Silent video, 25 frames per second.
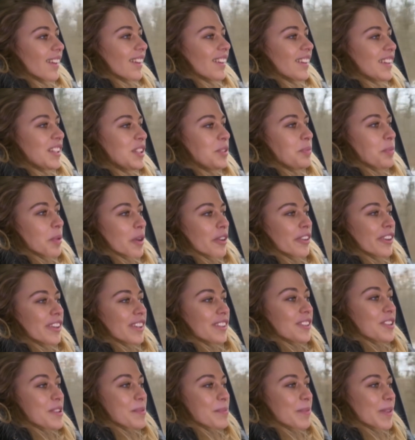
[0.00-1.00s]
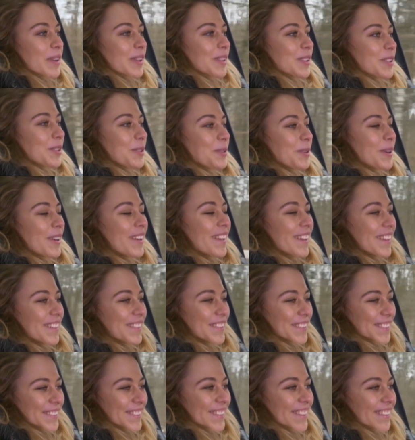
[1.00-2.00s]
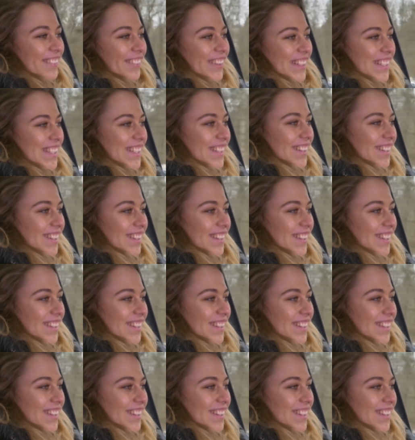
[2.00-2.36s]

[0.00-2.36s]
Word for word: it's boring compared to what I do in a race